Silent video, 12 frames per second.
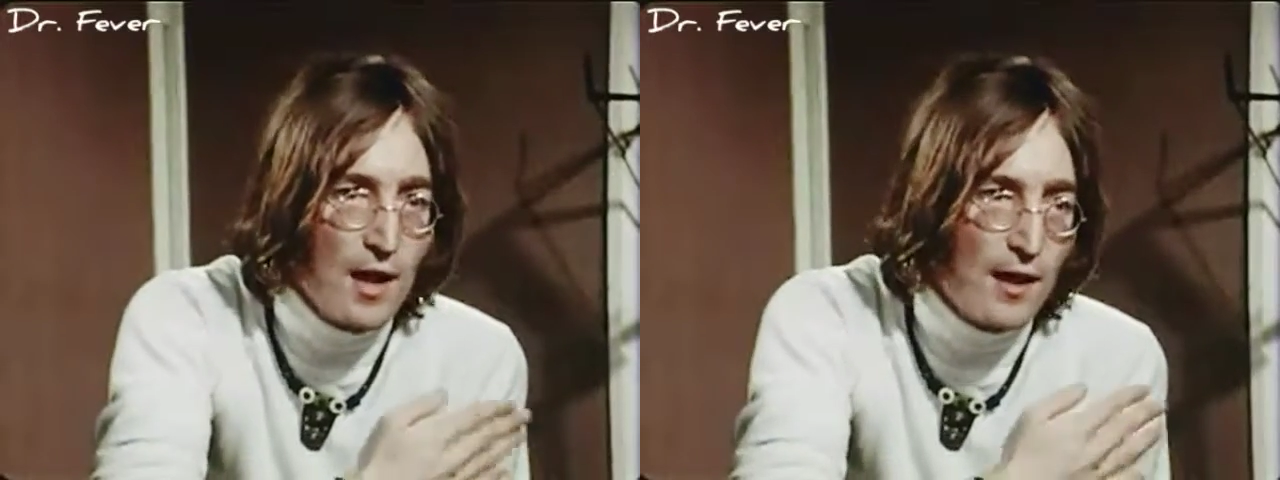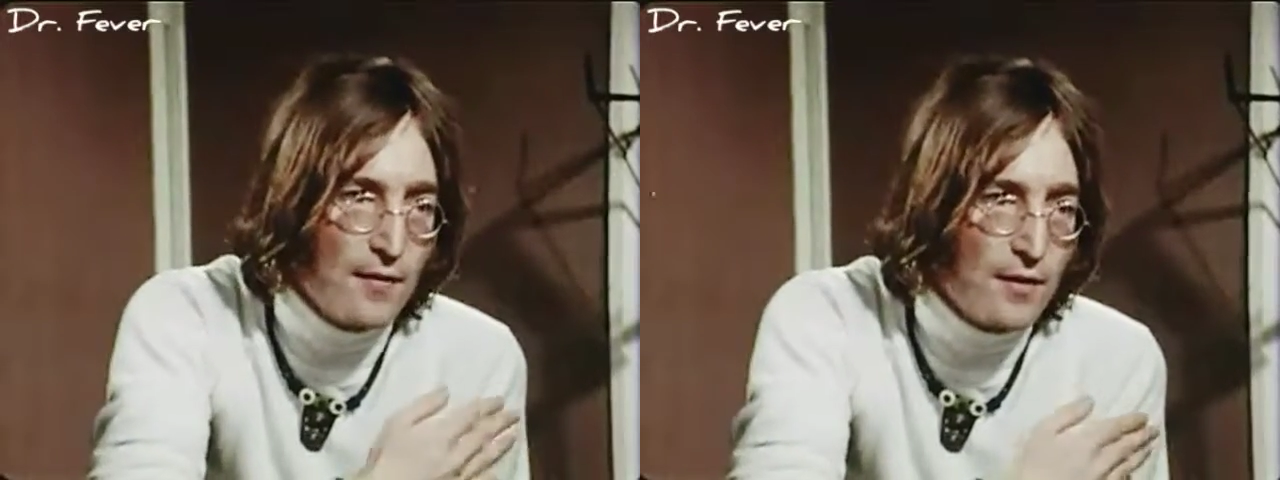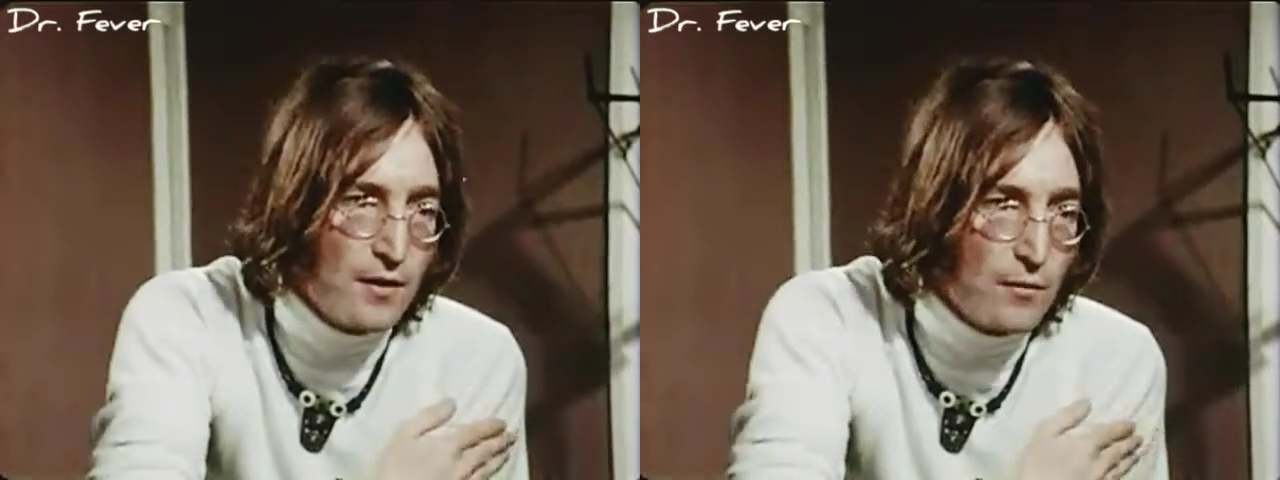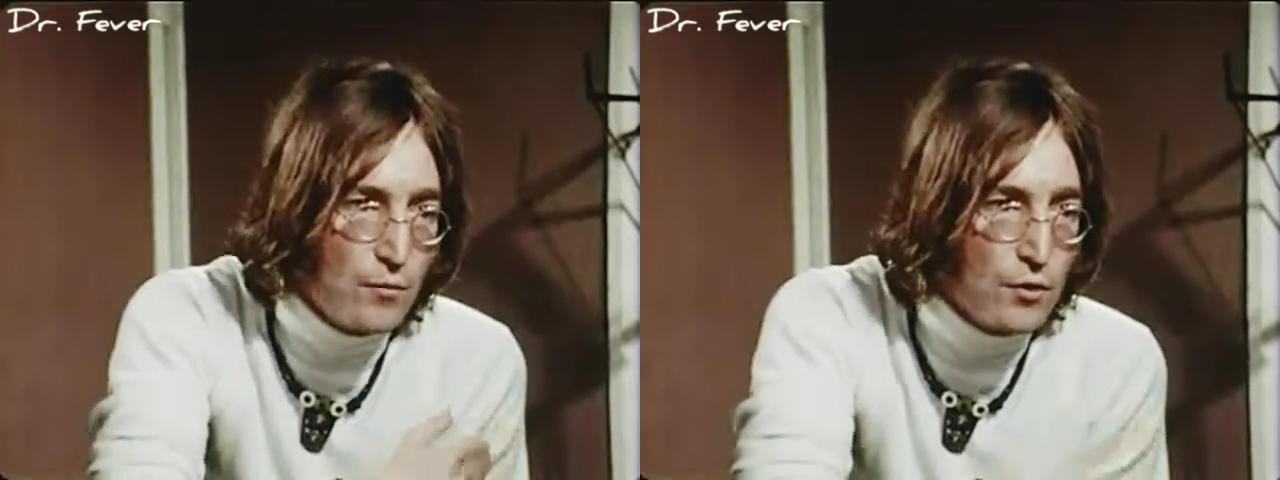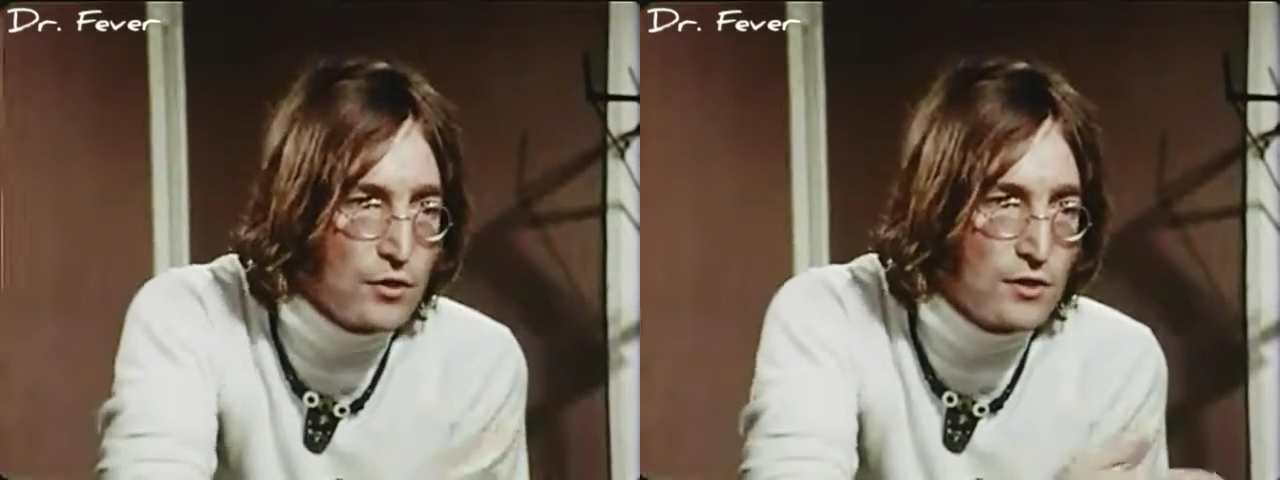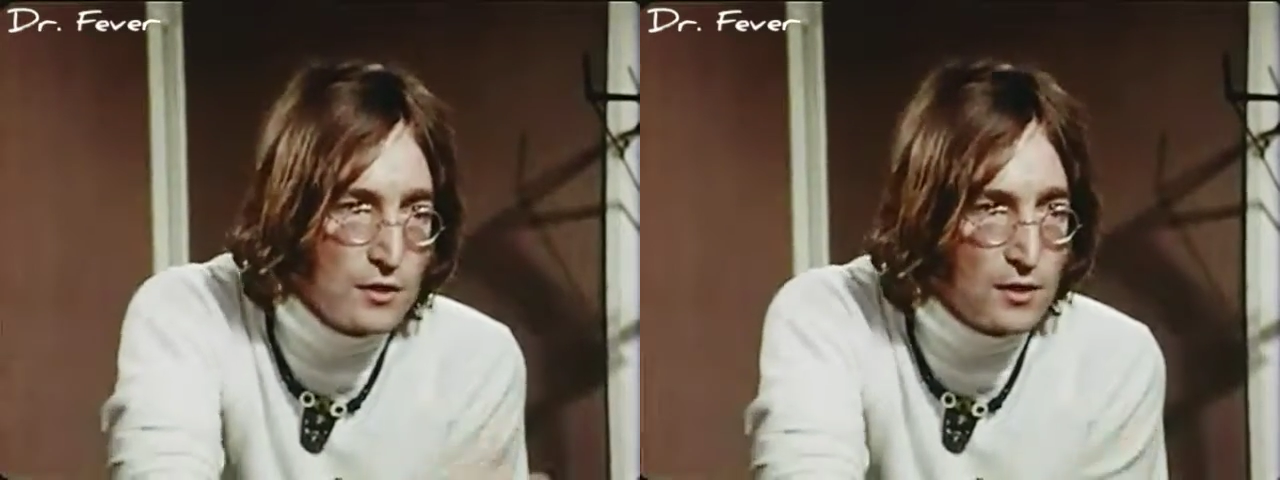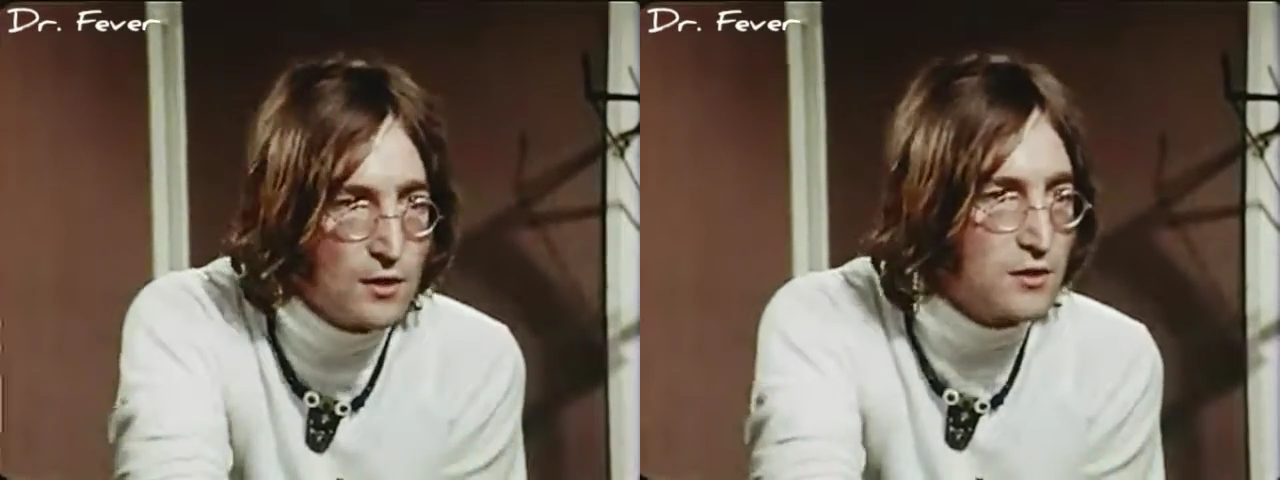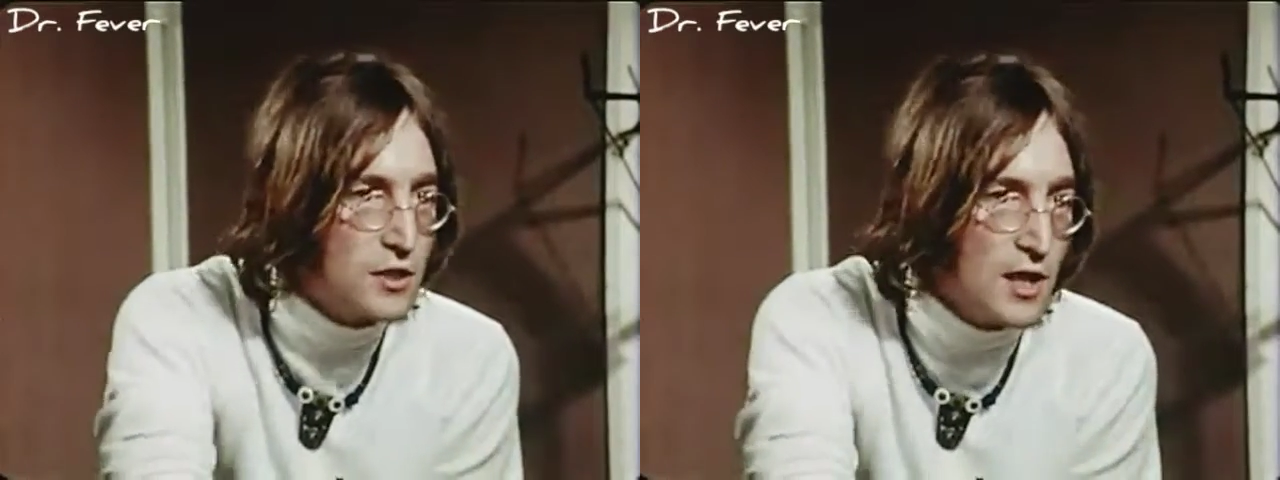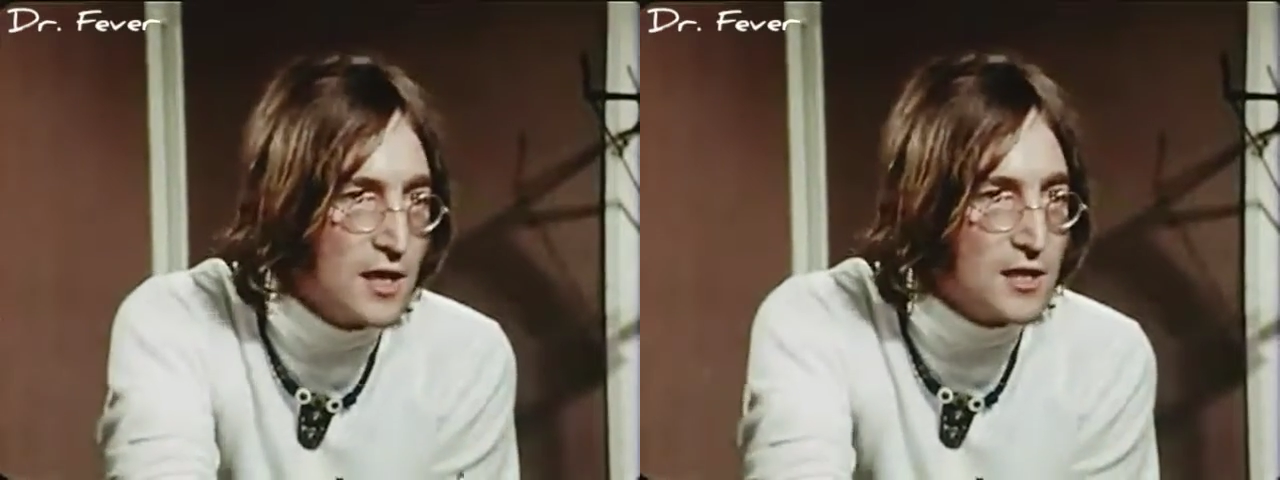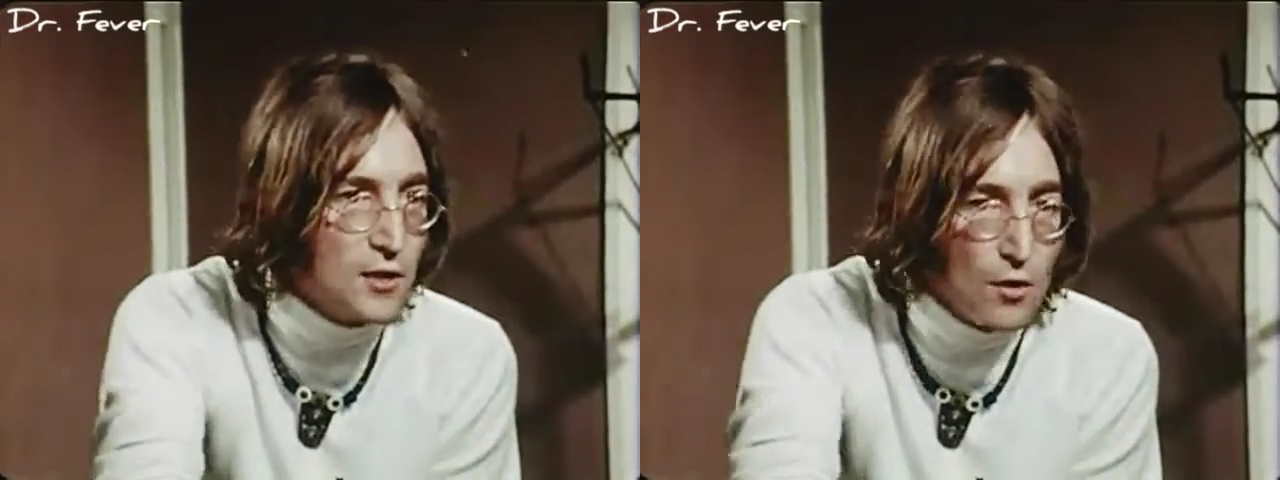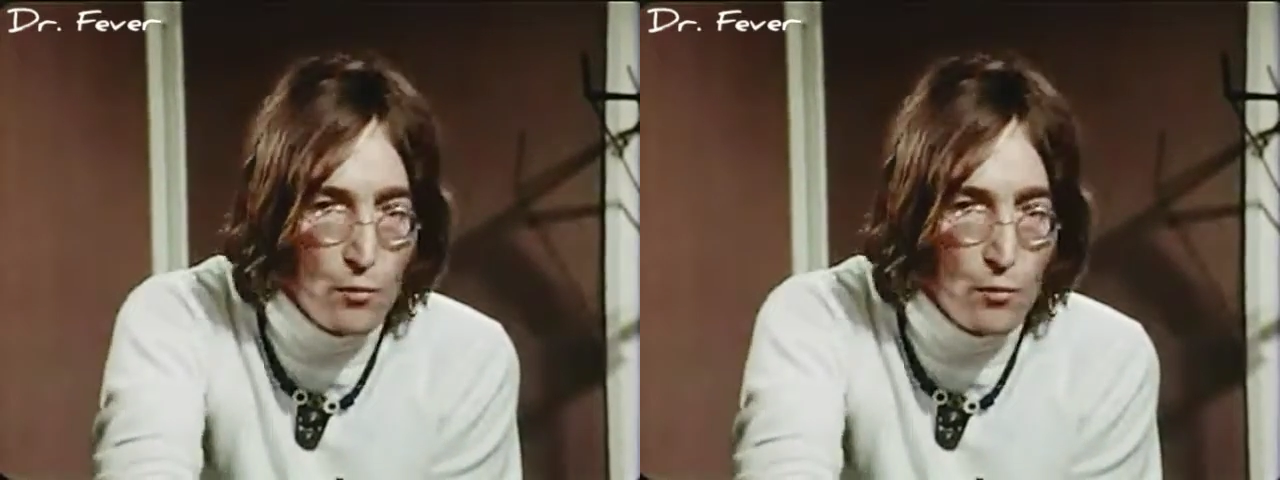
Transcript: and the Russian, Chinese,